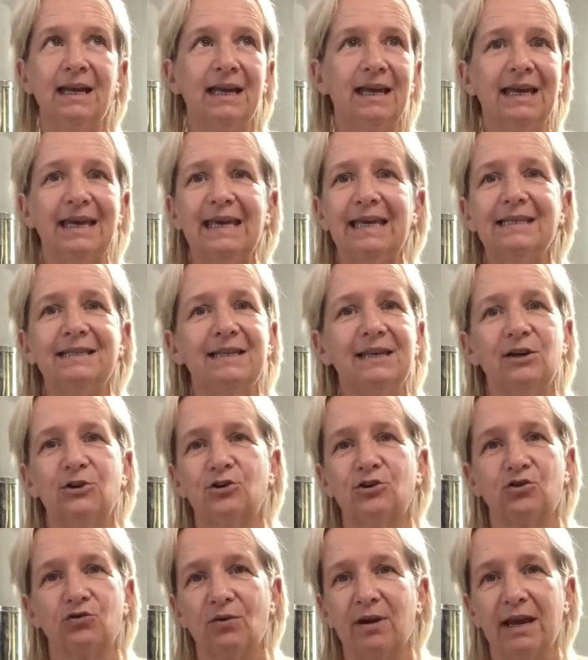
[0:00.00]
easier
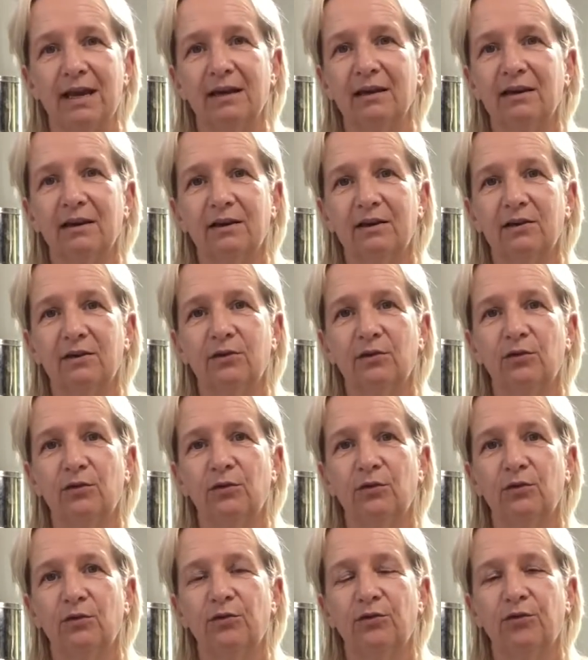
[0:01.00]
drink
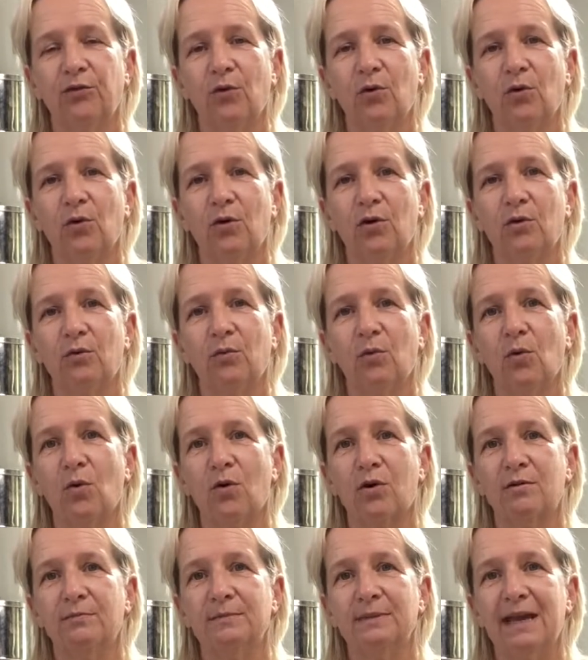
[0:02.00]
for
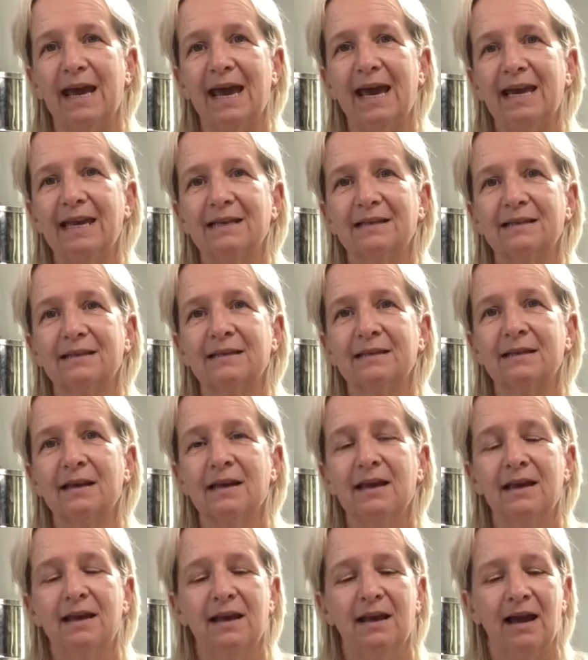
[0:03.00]
warm days.
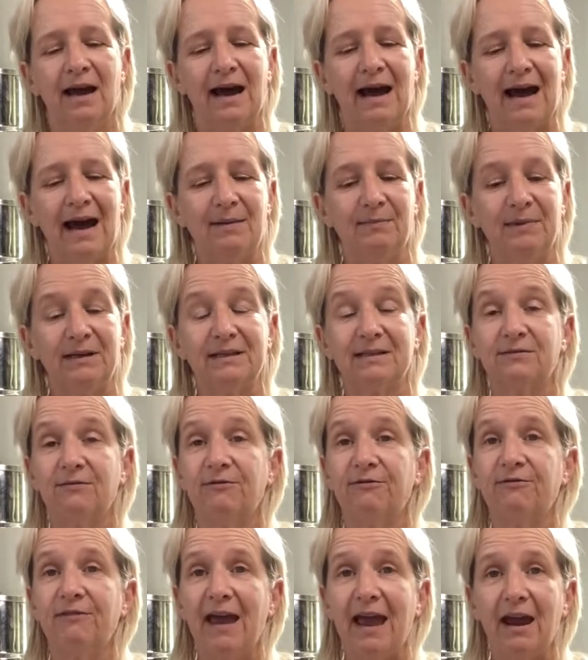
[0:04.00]
It's
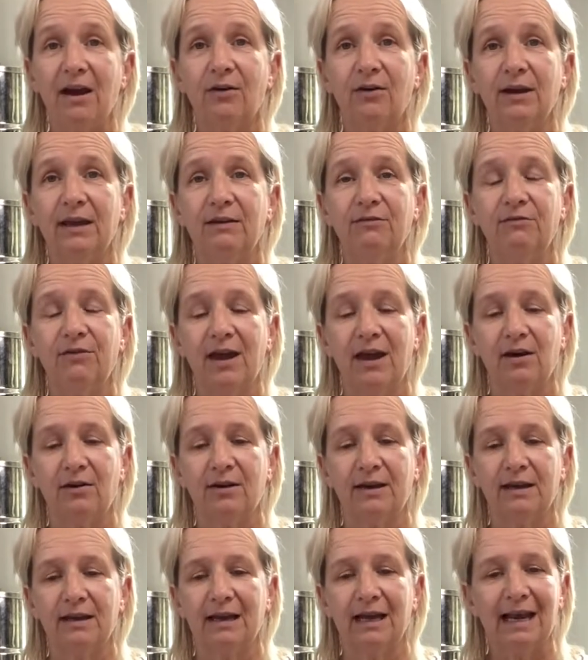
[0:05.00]
very,
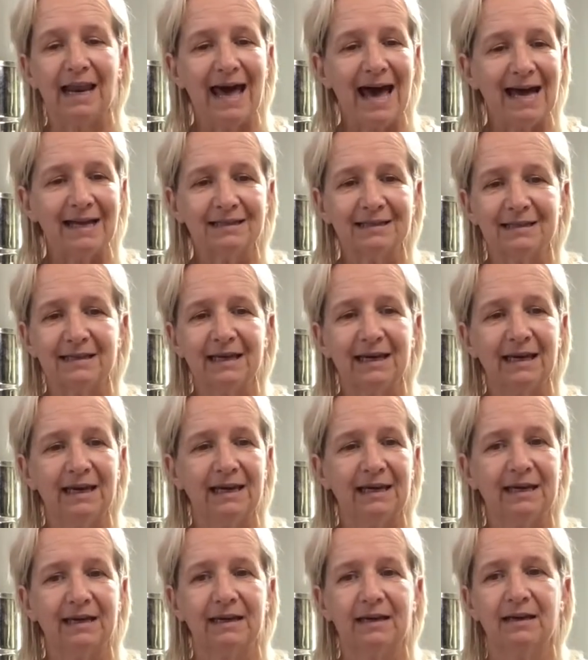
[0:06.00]
very
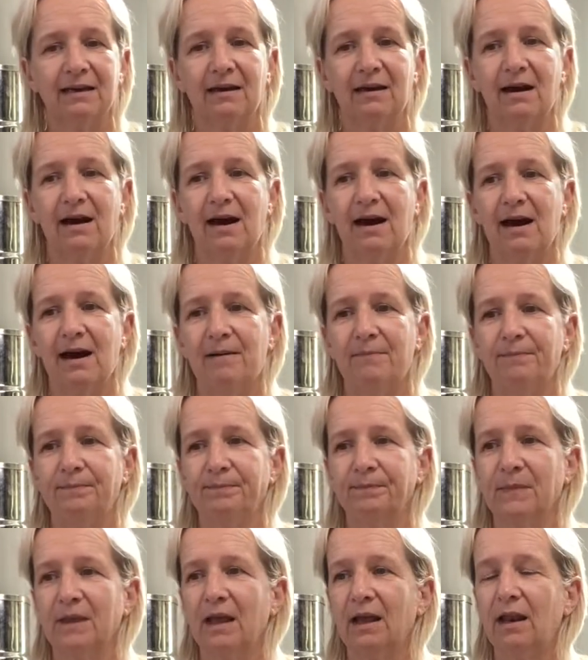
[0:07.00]
classic. A
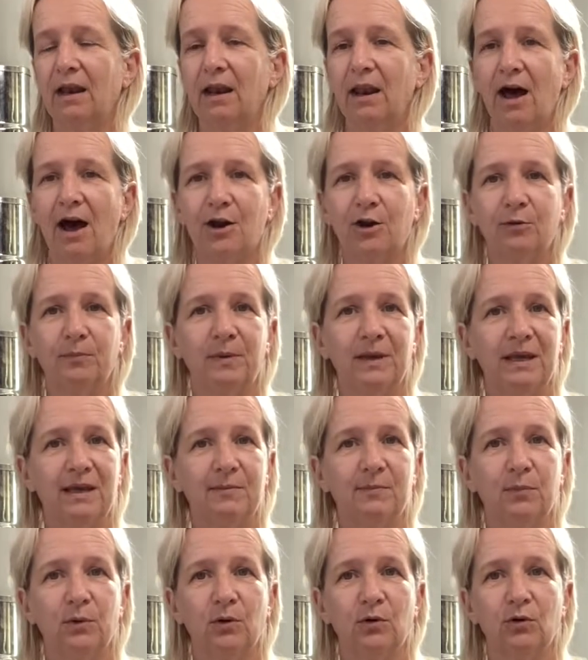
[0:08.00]
lot of
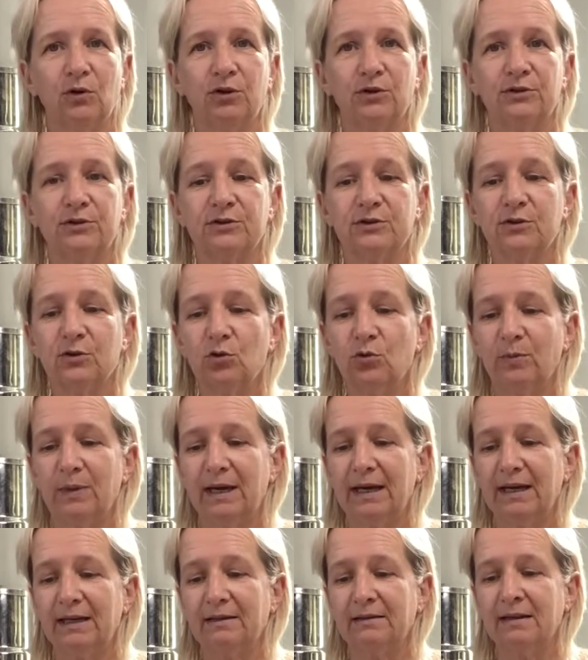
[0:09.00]
people consume
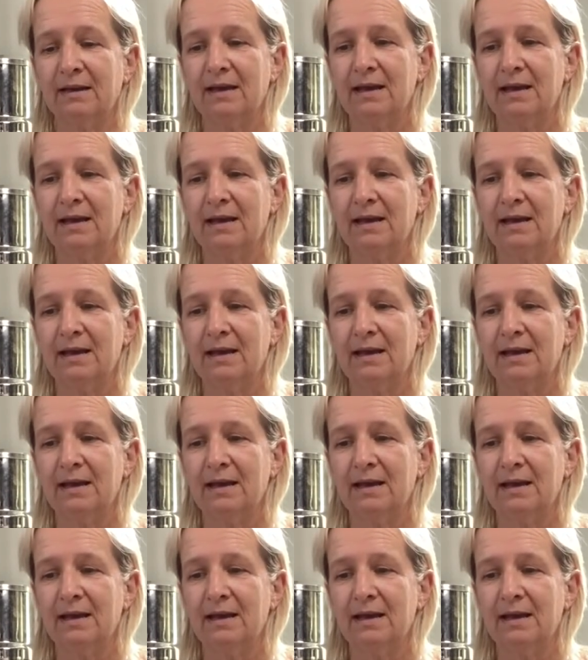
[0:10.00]
it.